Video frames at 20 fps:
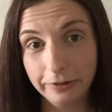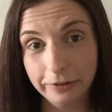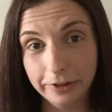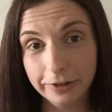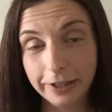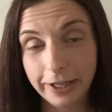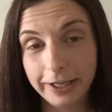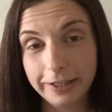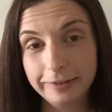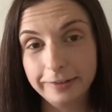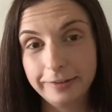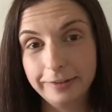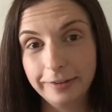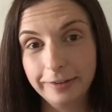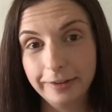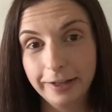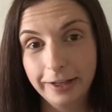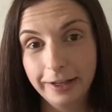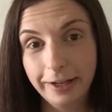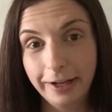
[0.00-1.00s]
I realised
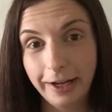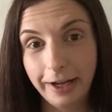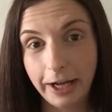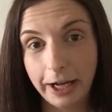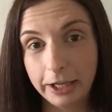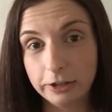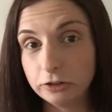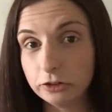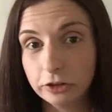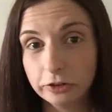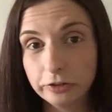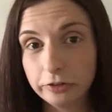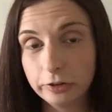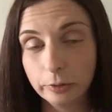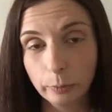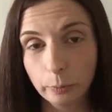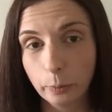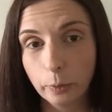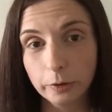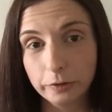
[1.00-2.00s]
that I
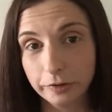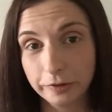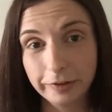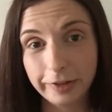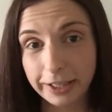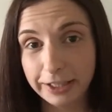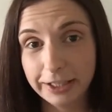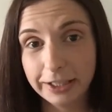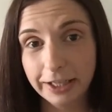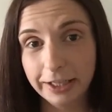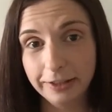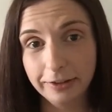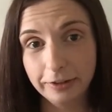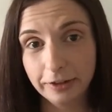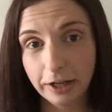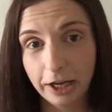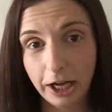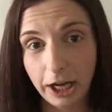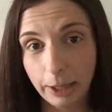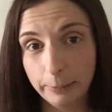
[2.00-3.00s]
just wasn't thinking